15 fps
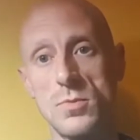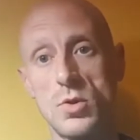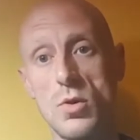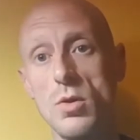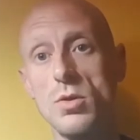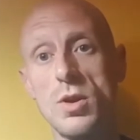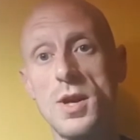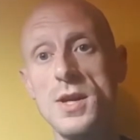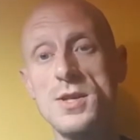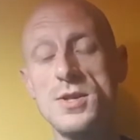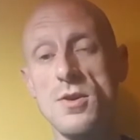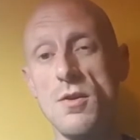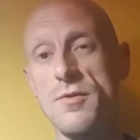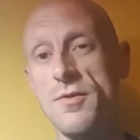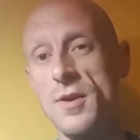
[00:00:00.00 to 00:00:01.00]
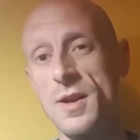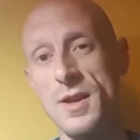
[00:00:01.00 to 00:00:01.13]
Go and look at his stuff.